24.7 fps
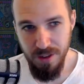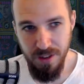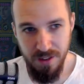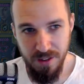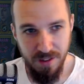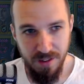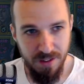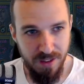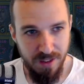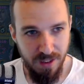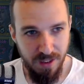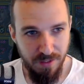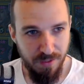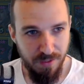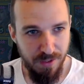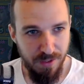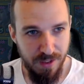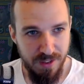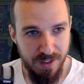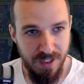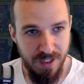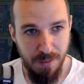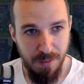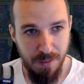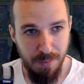like, for
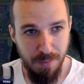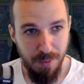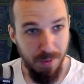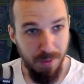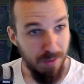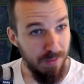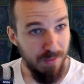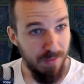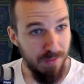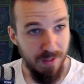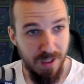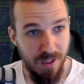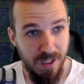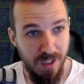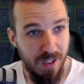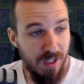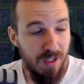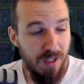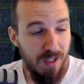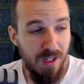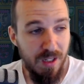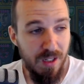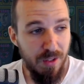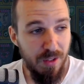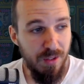example,
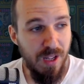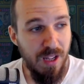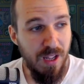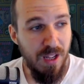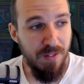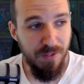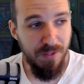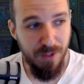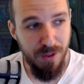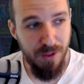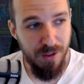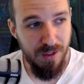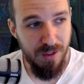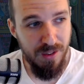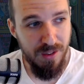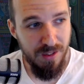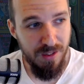I don't have good